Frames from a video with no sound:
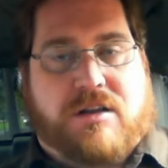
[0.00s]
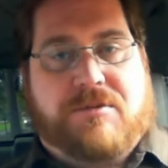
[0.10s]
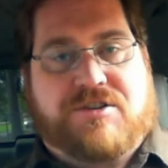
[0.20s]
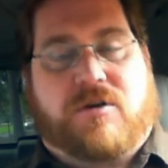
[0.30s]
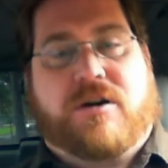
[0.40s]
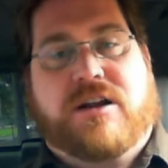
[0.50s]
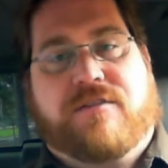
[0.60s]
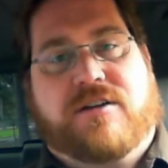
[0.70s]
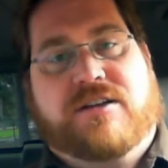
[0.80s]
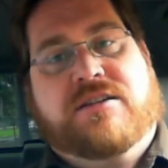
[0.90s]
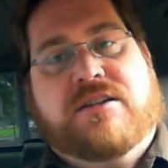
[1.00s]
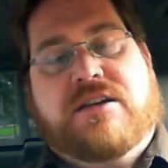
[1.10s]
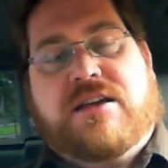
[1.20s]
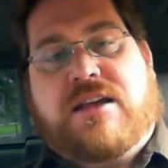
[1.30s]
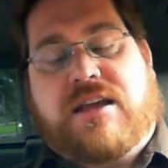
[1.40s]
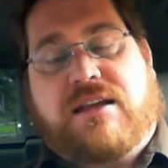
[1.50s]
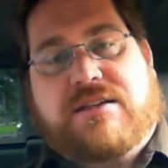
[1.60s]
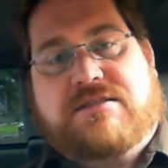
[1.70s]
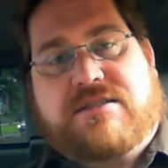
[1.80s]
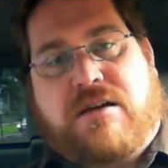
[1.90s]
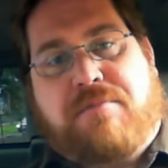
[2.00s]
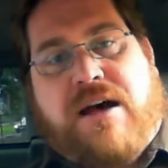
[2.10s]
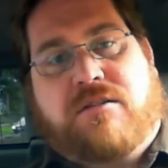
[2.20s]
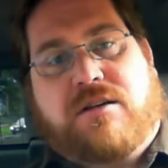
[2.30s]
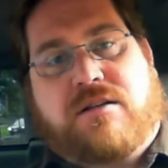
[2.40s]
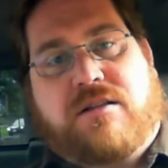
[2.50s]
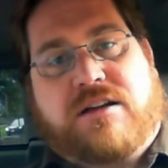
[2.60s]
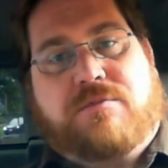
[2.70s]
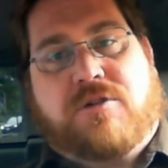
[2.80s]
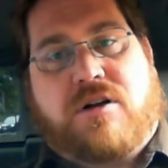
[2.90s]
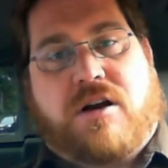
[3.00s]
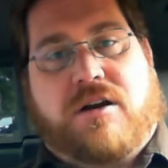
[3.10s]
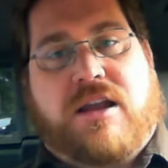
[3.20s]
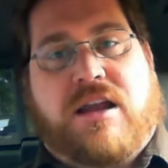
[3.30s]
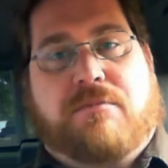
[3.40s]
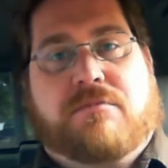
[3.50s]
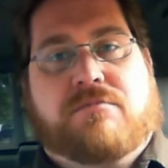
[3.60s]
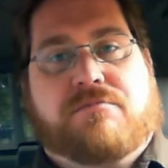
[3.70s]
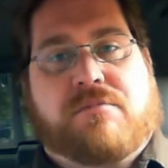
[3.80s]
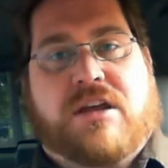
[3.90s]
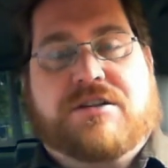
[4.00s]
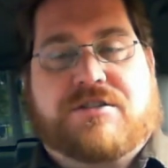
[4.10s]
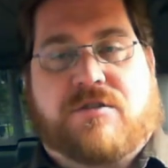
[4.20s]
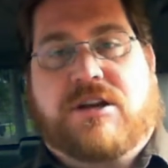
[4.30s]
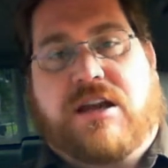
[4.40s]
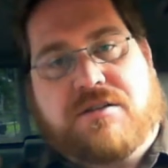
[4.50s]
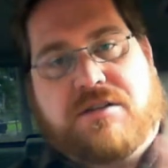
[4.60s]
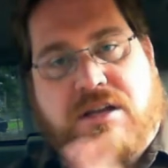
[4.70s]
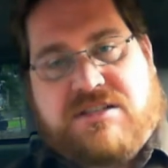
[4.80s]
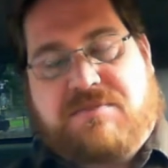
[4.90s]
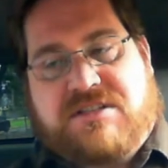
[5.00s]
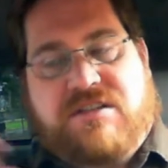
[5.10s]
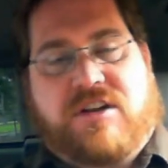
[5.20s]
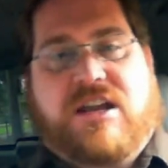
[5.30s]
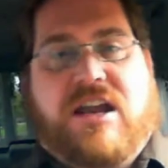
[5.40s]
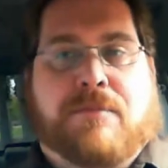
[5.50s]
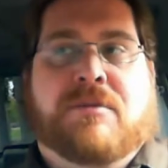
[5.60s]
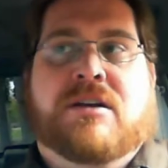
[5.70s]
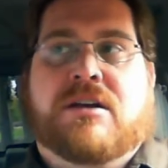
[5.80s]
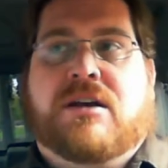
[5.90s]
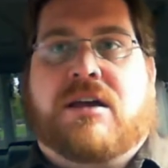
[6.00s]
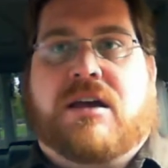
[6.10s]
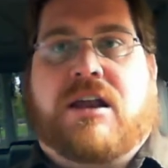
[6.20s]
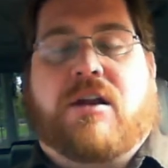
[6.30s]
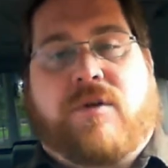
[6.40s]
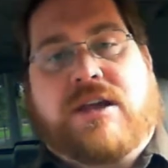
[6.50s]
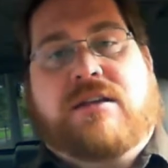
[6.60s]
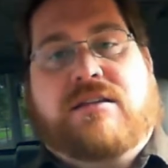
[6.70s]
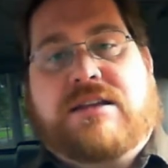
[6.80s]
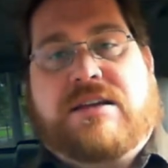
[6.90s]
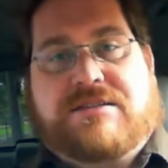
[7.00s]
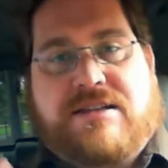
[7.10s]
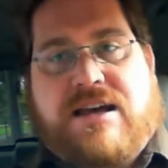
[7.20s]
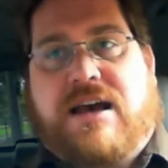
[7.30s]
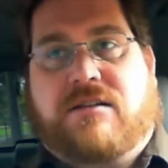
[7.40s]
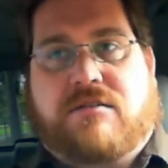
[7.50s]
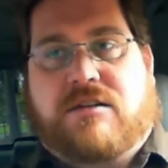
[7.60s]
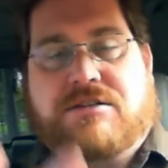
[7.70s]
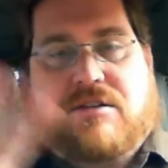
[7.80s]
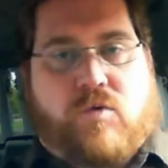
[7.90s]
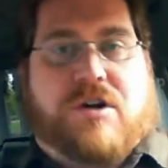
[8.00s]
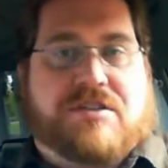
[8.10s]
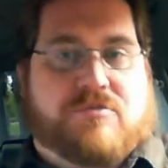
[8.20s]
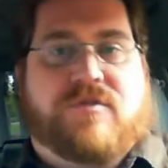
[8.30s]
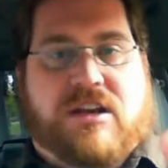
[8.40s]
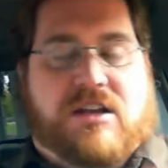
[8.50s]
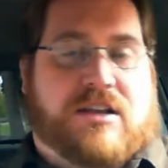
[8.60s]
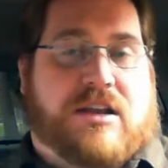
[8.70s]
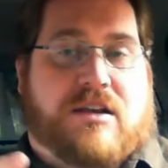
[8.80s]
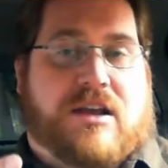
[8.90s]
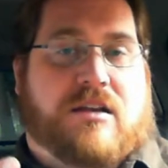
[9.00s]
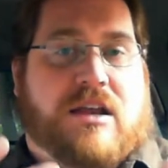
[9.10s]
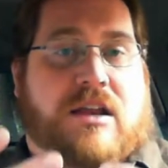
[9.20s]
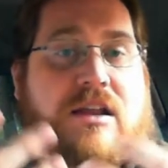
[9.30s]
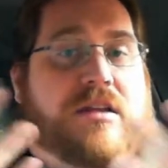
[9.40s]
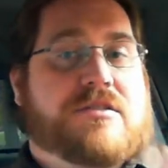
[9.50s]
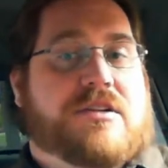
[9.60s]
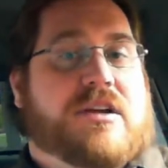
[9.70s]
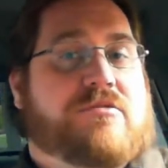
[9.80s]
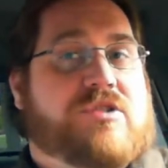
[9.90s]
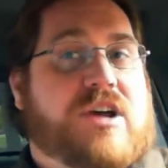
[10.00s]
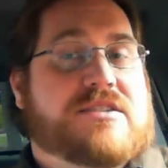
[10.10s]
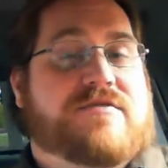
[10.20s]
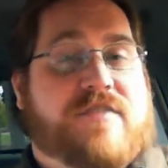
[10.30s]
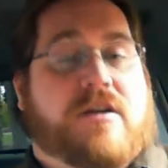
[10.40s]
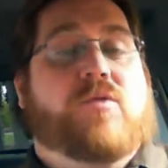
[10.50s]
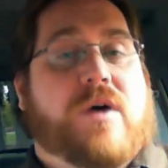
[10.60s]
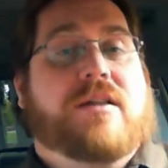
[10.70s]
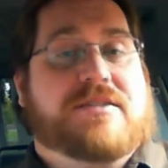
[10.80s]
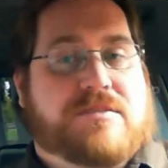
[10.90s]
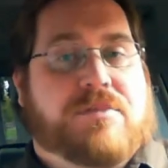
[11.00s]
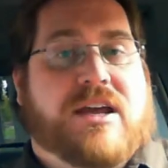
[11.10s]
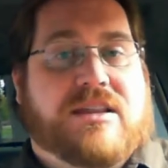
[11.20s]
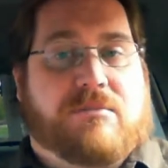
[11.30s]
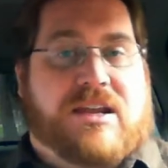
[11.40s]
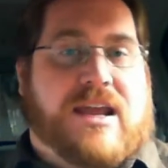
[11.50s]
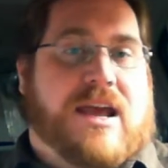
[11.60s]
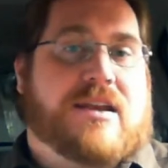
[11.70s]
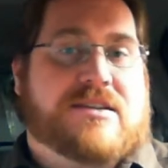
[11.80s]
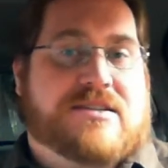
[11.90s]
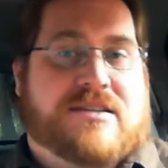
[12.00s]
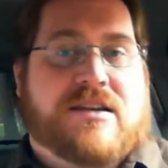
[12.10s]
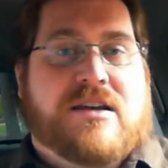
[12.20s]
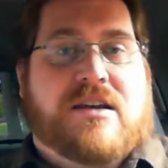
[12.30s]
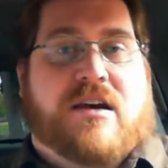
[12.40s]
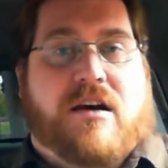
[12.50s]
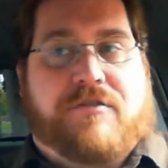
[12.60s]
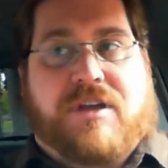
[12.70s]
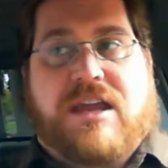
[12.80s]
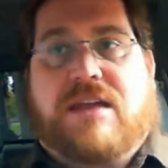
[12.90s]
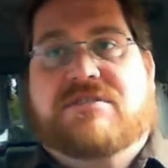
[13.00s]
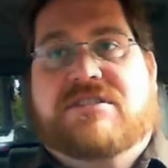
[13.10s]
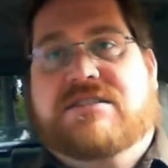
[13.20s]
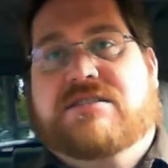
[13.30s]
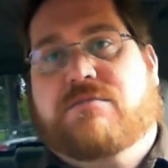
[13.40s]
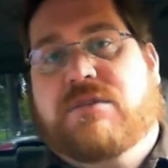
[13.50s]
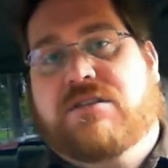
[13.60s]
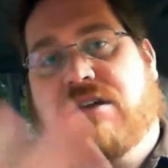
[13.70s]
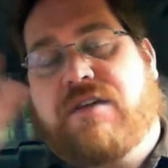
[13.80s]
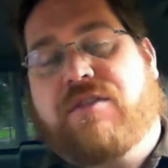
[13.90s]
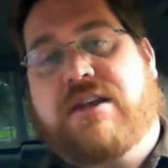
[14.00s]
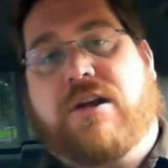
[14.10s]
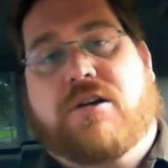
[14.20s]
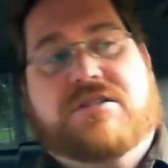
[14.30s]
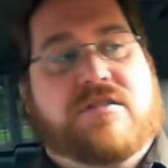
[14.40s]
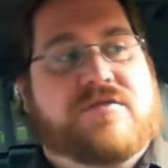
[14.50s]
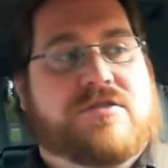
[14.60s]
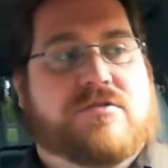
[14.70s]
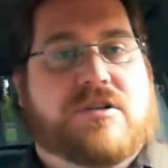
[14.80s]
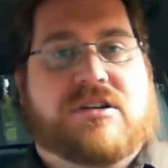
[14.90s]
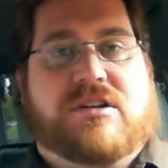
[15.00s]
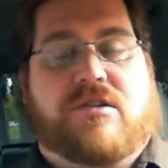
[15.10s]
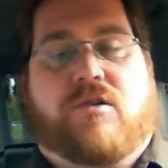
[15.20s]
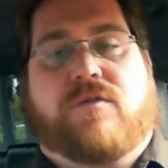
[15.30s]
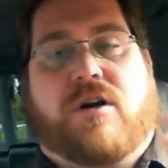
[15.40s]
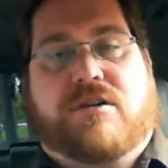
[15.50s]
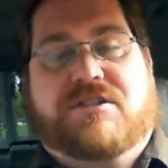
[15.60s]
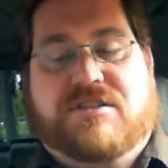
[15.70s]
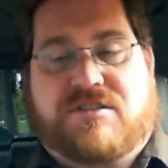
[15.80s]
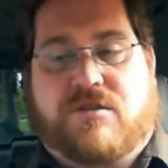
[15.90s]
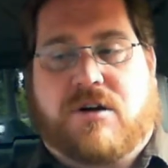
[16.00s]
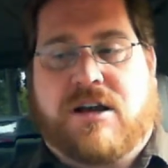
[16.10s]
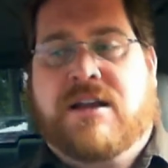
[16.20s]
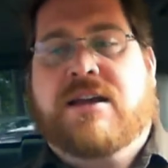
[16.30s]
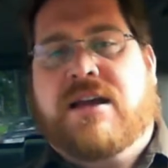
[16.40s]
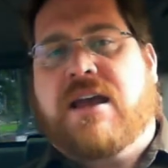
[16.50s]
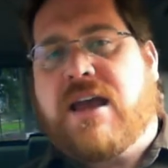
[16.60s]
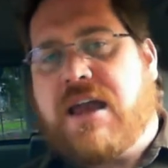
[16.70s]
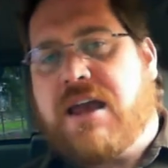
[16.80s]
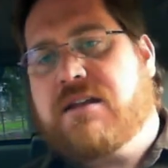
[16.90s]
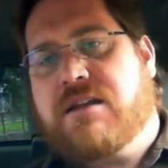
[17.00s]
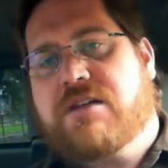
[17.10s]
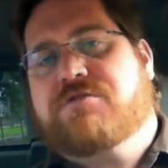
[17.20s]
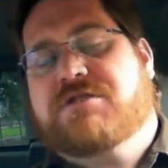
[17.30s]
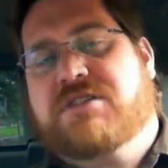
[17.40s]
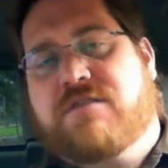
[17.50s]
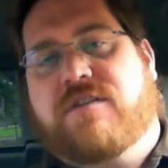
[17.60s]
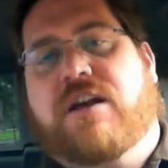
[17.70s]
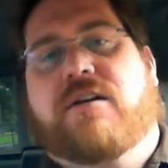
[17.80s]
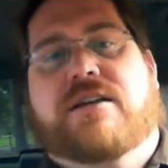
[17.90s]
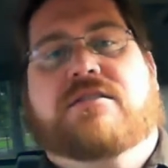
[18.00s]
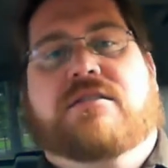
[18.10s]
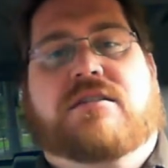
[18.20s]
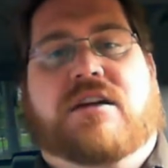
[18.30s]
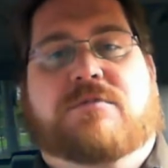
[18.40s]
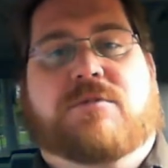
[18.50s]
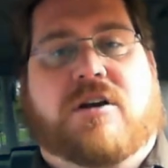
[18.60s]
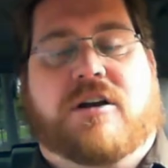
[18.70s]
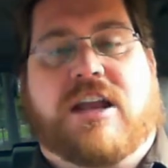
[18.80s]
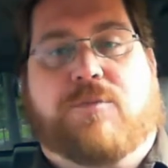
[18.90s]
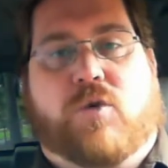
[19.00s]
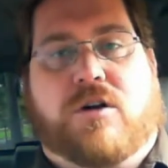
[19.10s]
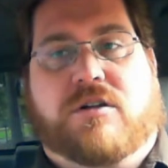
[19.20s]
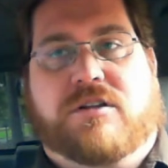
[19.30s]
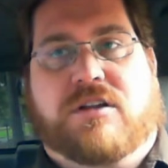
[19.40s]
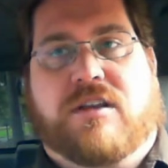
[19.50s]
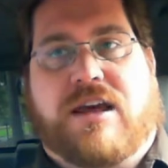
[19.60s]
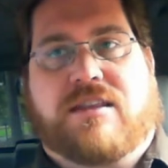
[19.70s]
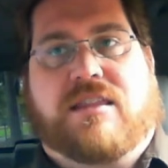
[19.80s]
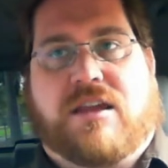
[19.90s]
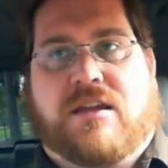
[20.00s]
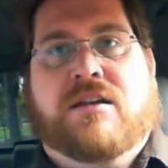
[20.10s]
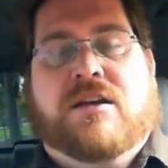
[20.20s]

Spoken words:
The majority of it is about the collectible card game industry in a specific game, and I don't want to get into details of that because you can watch the movie and it does very well explain the mechanics of the game system and the narrative to it and the overarching story, and an interesting variant in the collectible card game world in that the